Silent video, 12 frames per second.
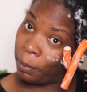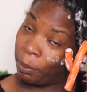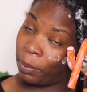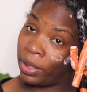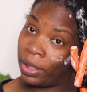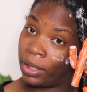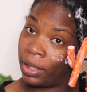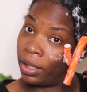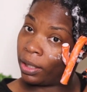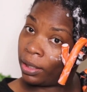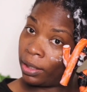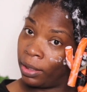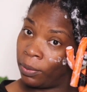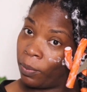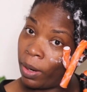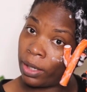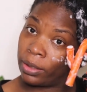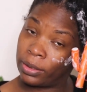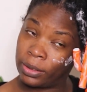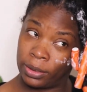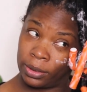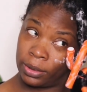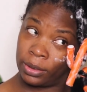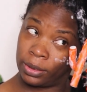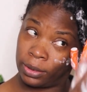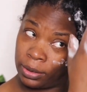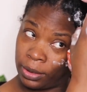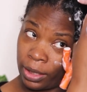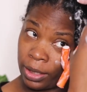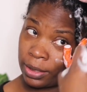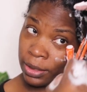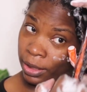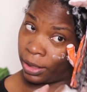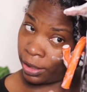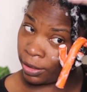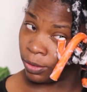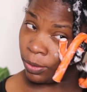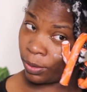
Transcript: but it works. Like I said, you